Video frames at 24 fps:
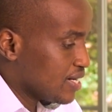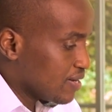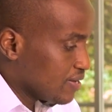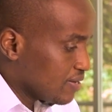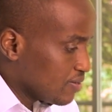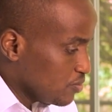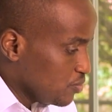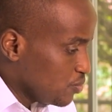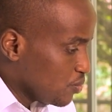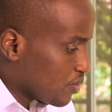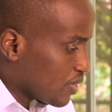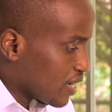
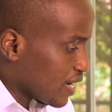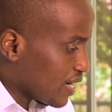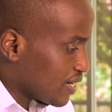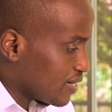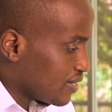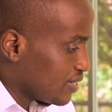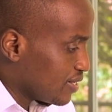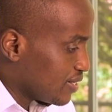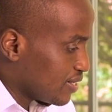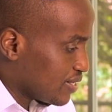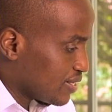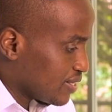You
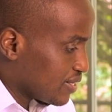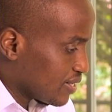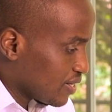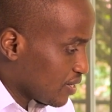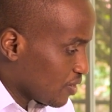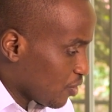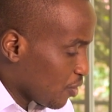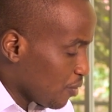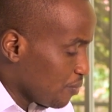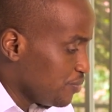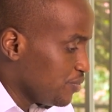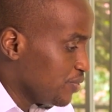can
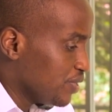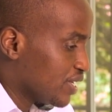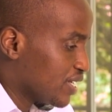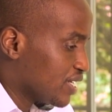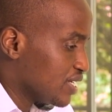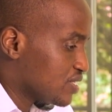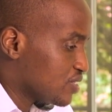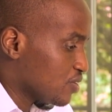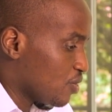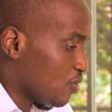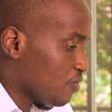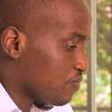
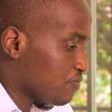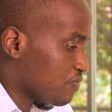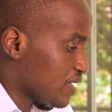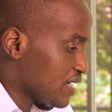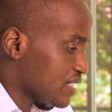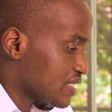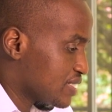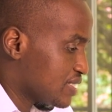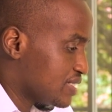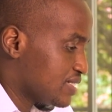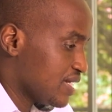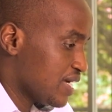communicate
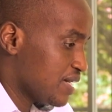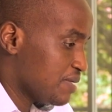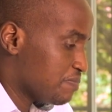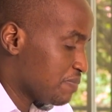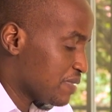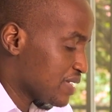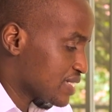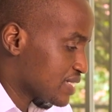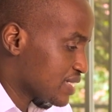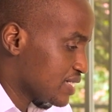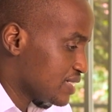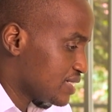offers,
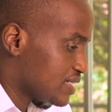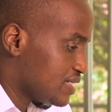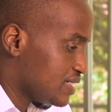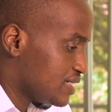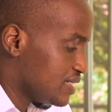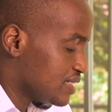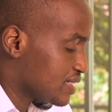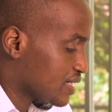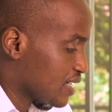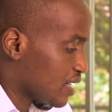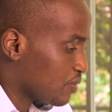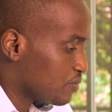10%
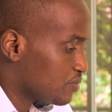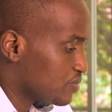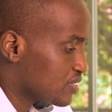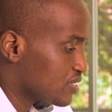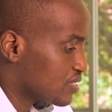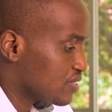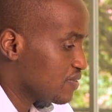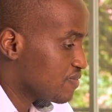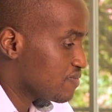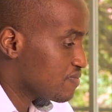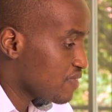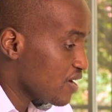
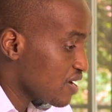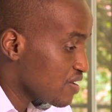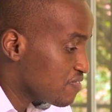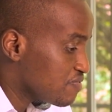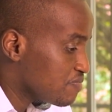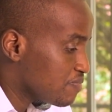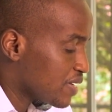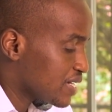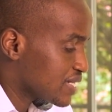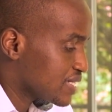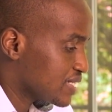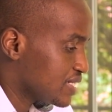discounts,
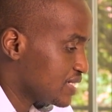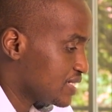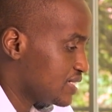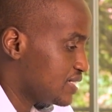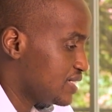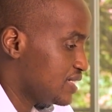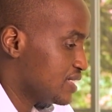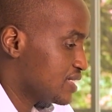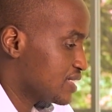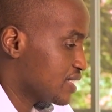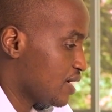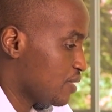5%
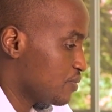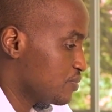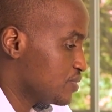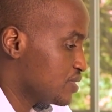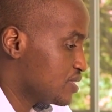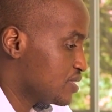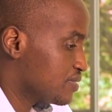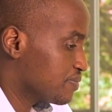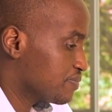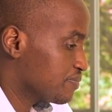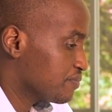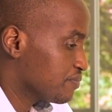
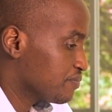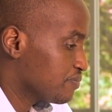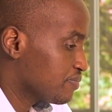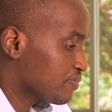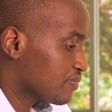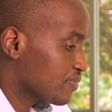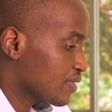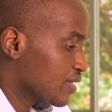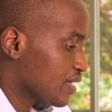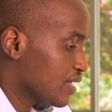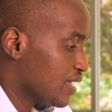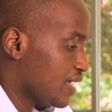discounts.
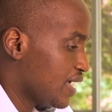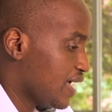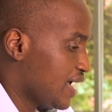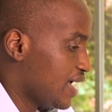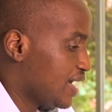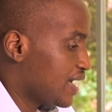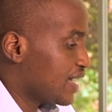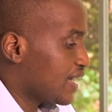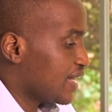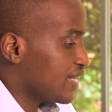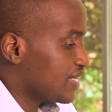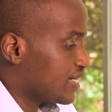
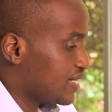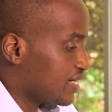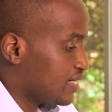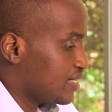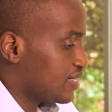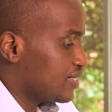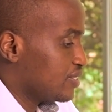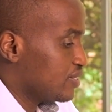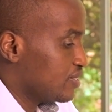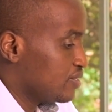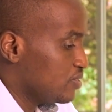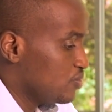And like
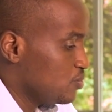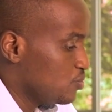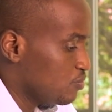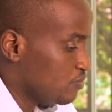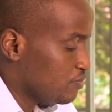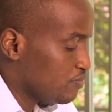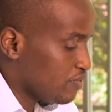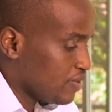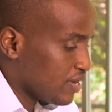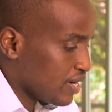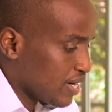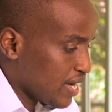
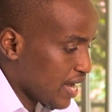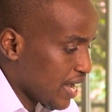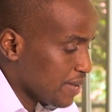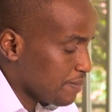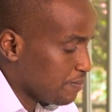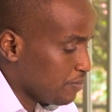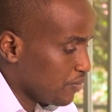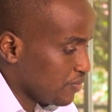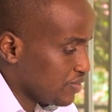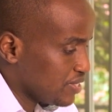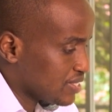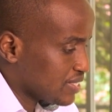you've
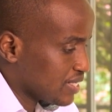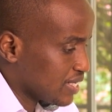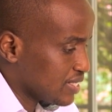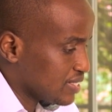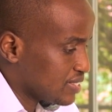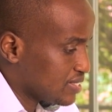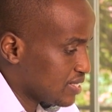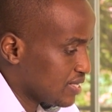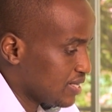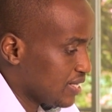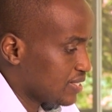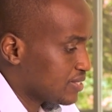
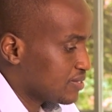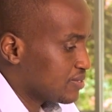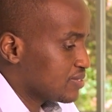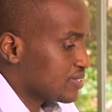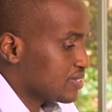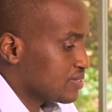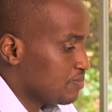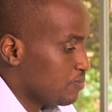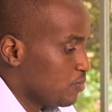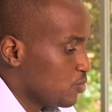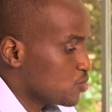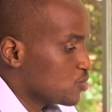hypothesized that
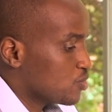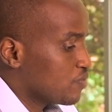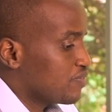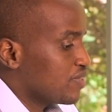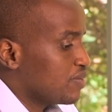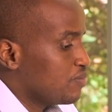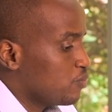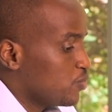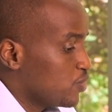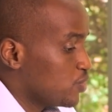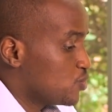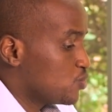most of
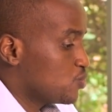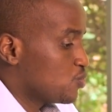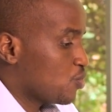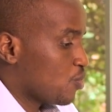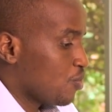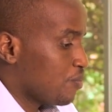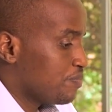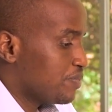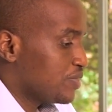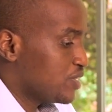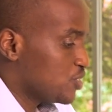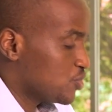them went to
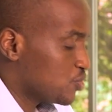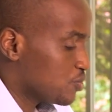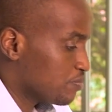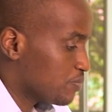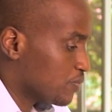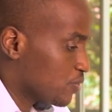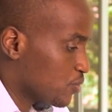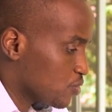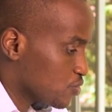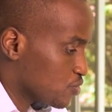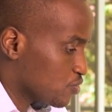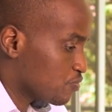competition
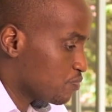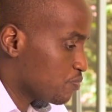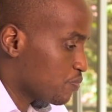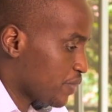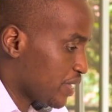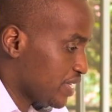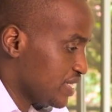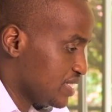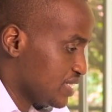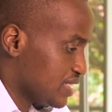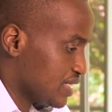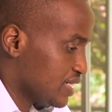because of
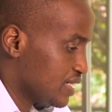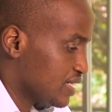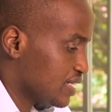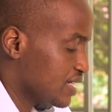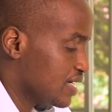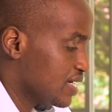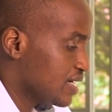pricing,